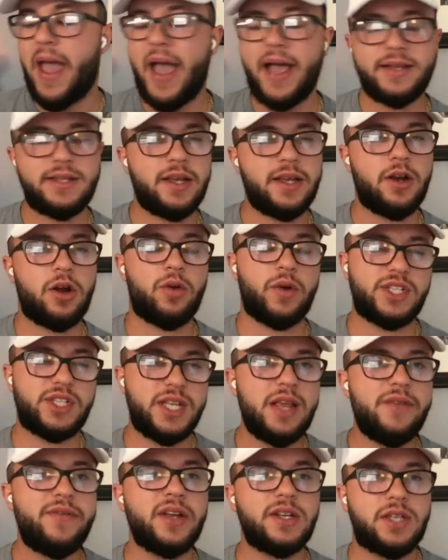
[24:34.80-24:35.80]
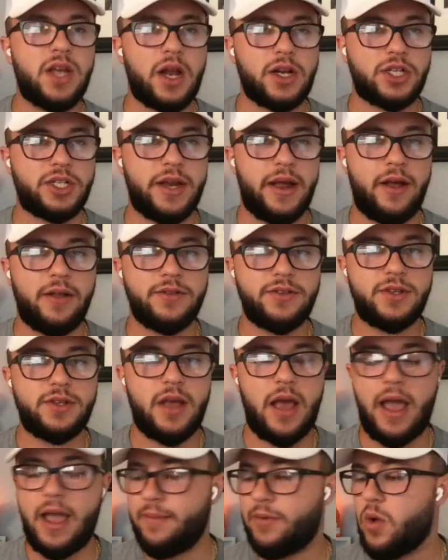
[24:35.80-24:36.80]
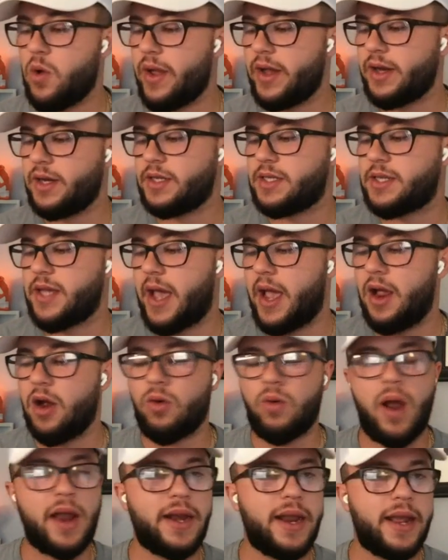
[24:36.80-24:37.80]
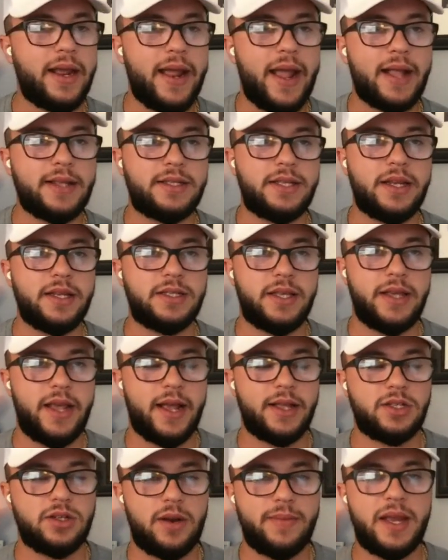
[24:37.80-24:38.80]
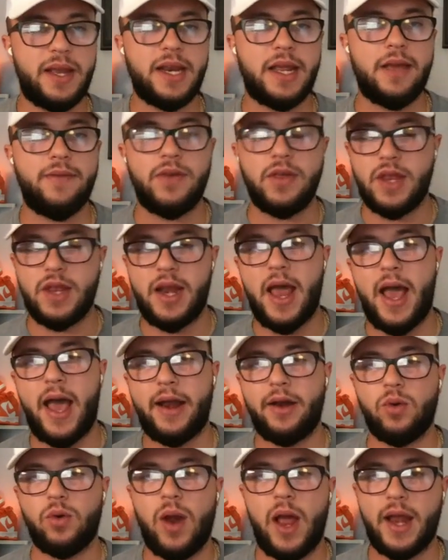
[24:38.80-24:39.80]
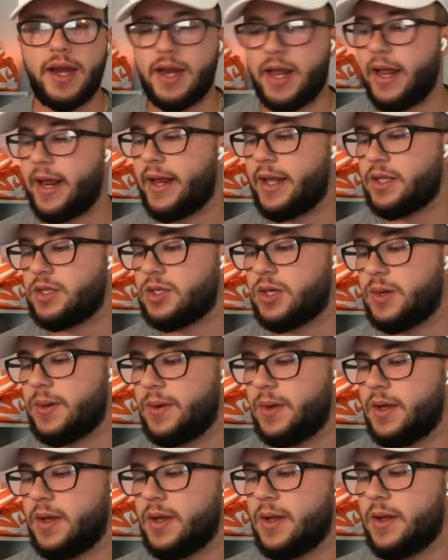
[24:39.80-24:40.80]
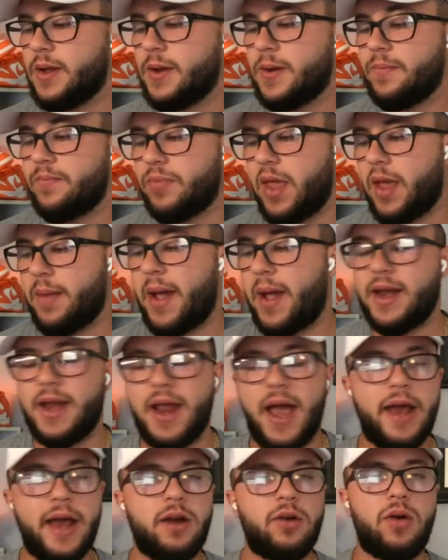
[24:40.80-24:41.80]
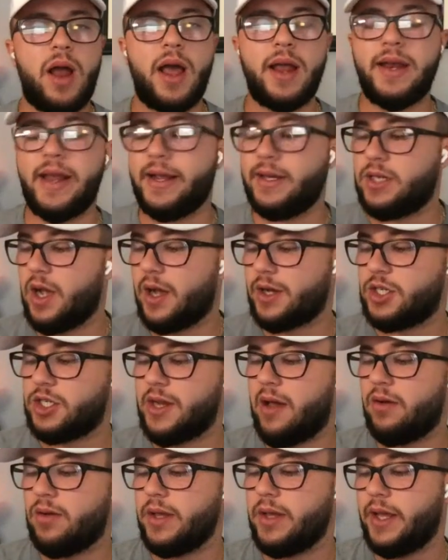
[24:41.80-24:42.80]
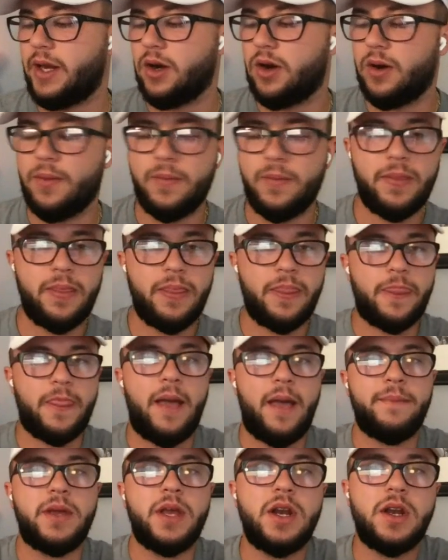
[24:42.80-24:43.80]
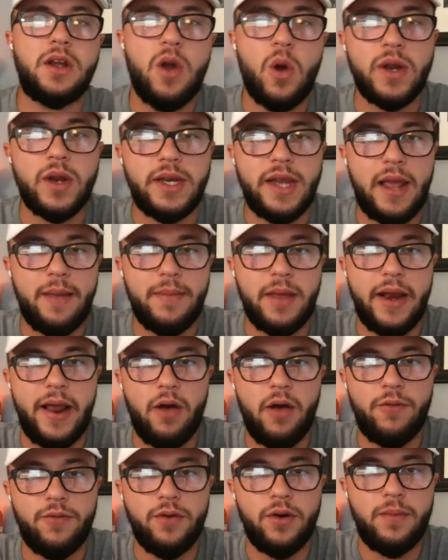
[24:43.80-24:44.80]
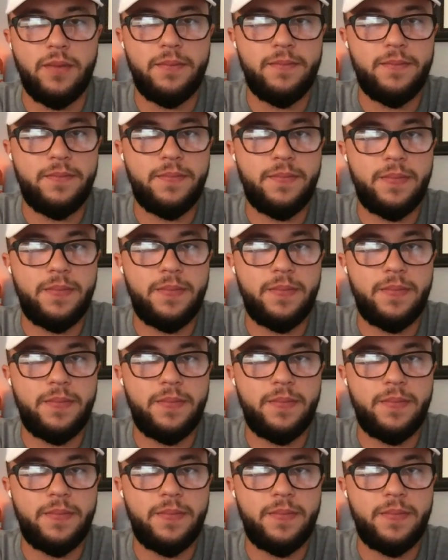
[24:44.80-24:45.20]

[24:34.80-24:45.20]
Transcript: Passing or receiving touchdowns, I am going to say Oronde Gadsden is the answer. I'm going to give you the non-Oronde answer. And my non Rondé touchdown leader, I'm going to go to Damian Alford.